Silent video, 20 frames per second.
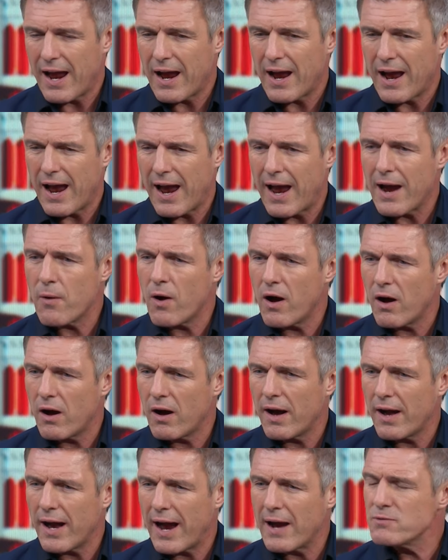
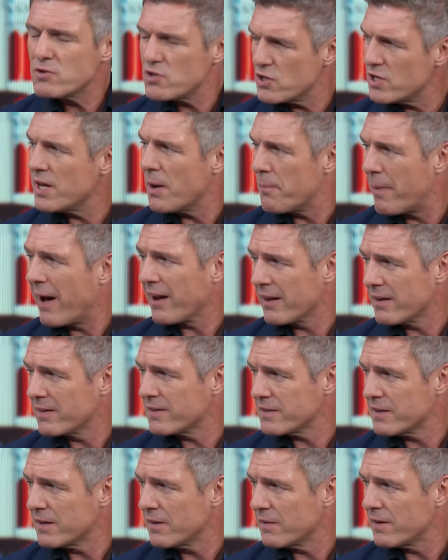How do you
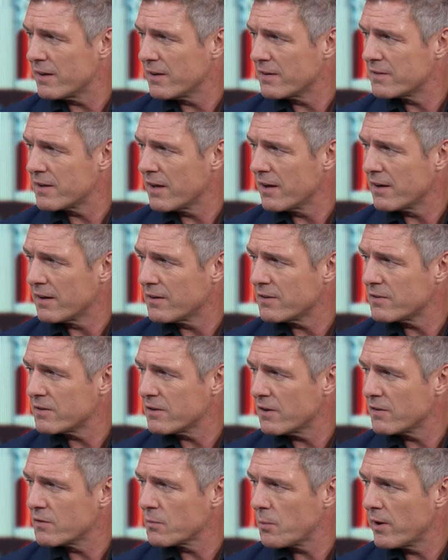balance it these days
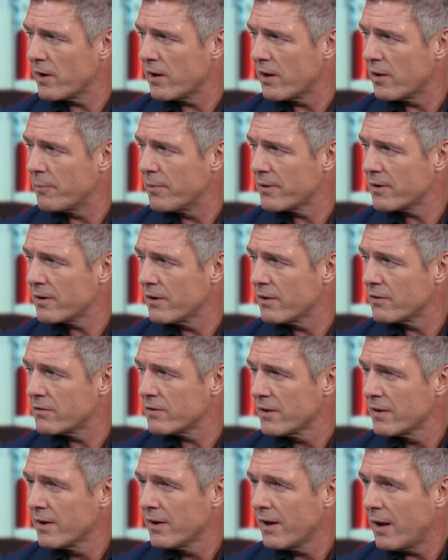as well? Because,
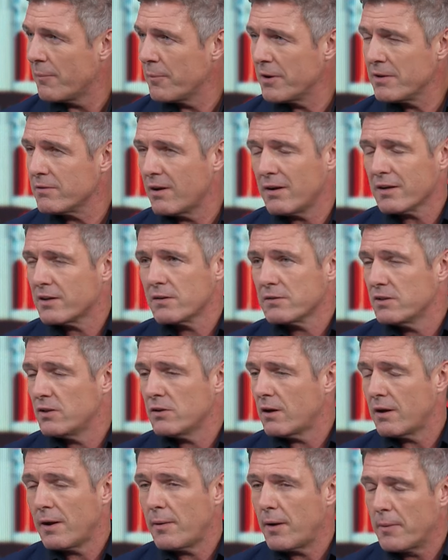I mean,
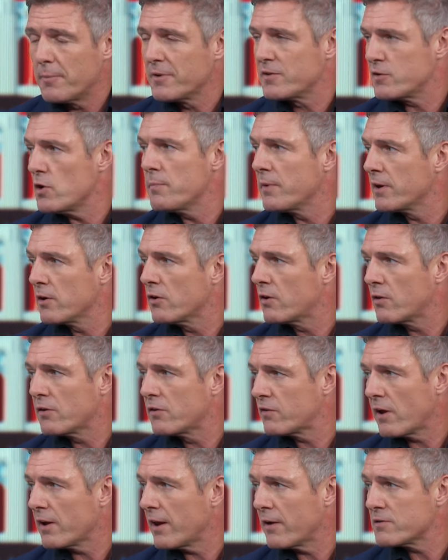I'm assuming you could
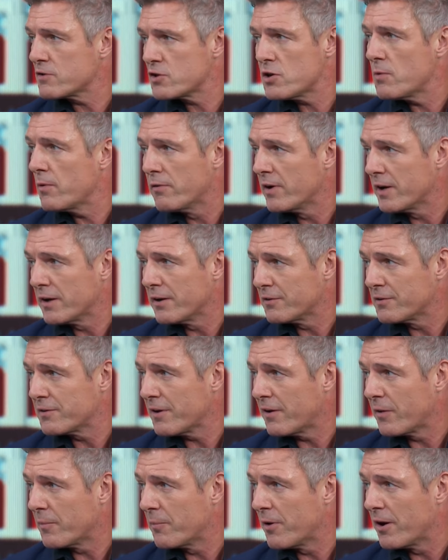sell out two arenas
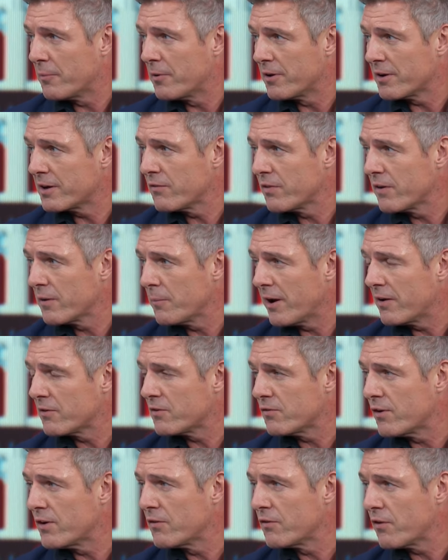at the moment, given the amount
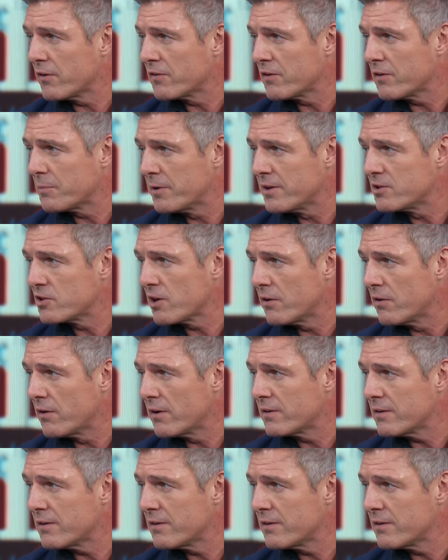of interest that's been generated.